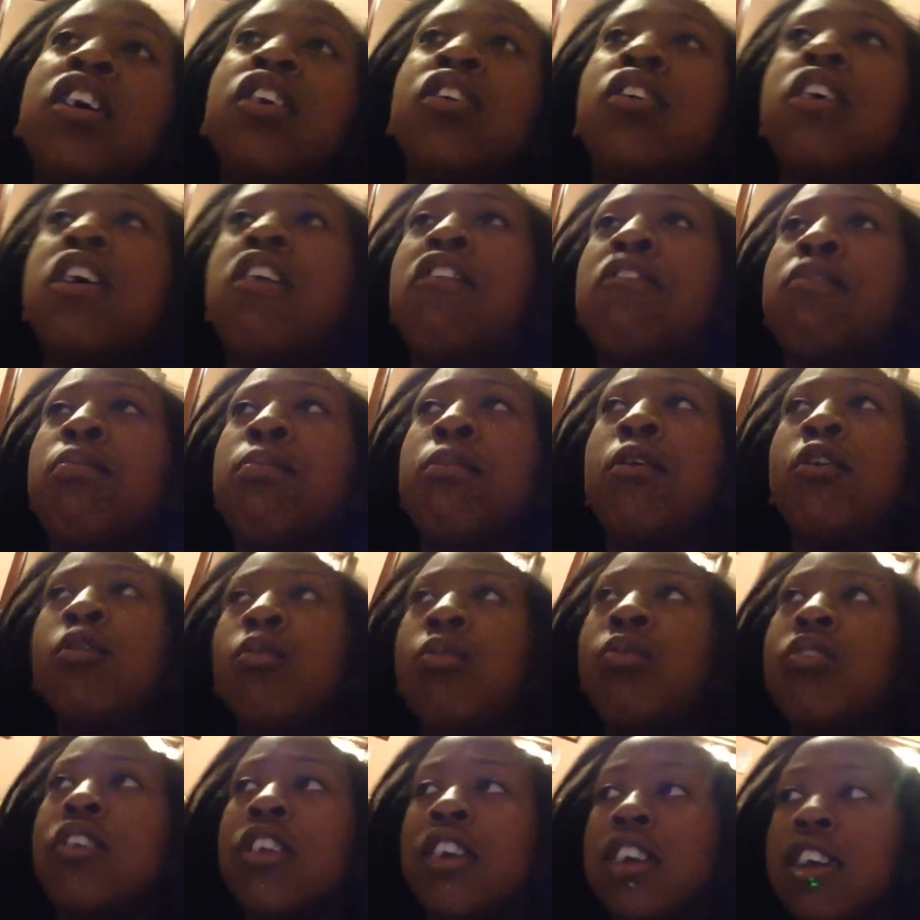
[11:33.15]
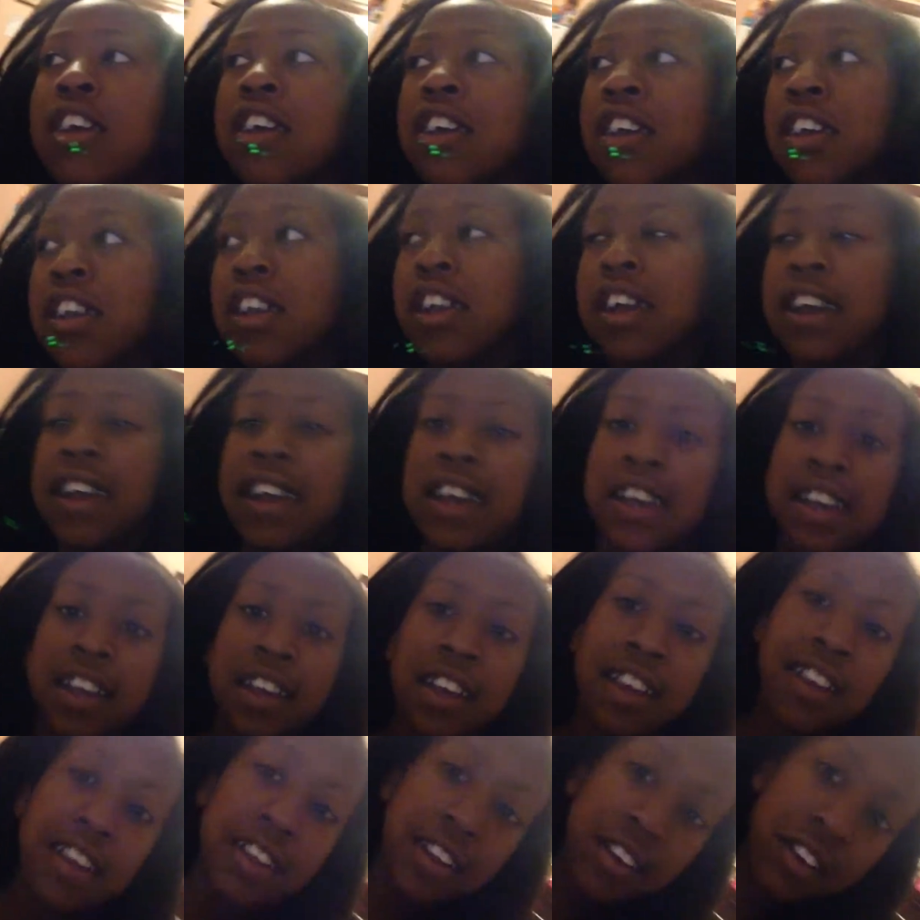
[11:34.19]
You have music
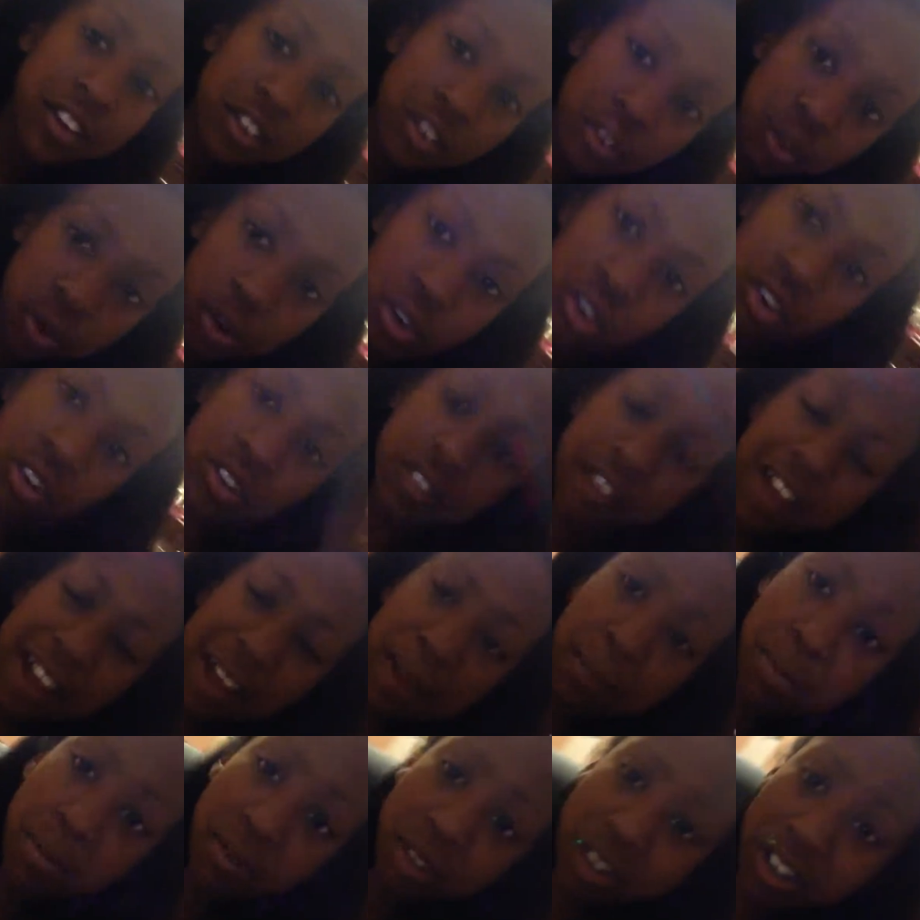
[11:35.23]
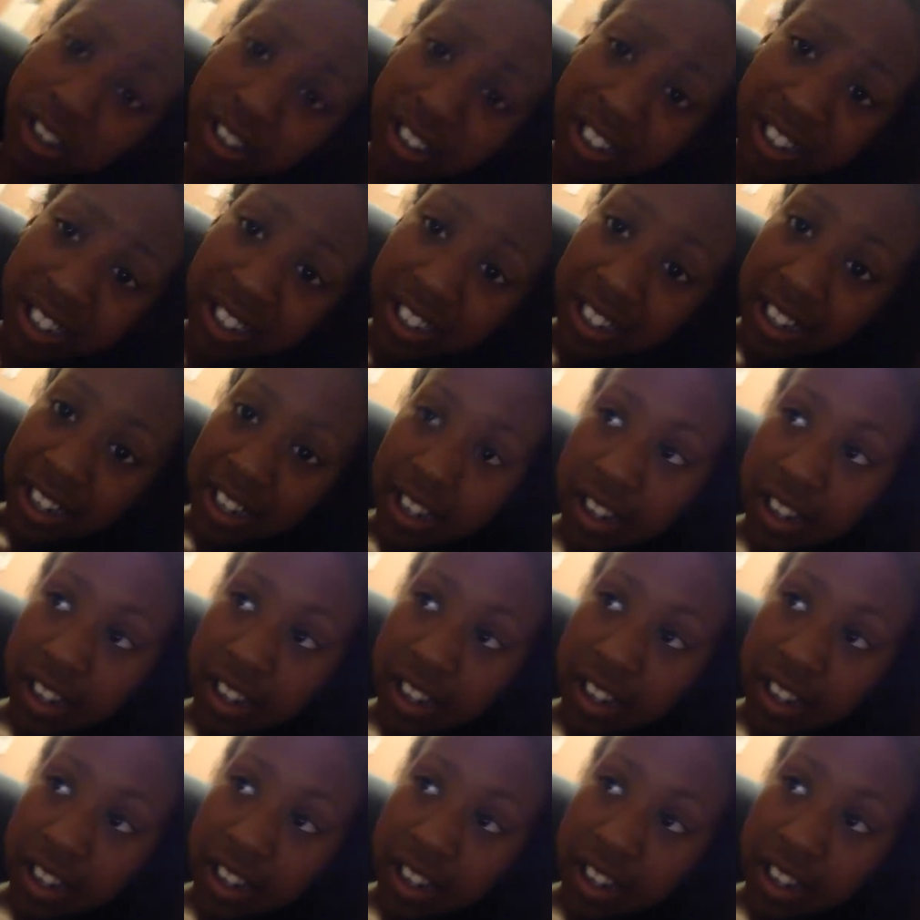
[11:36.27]
and, of course, library.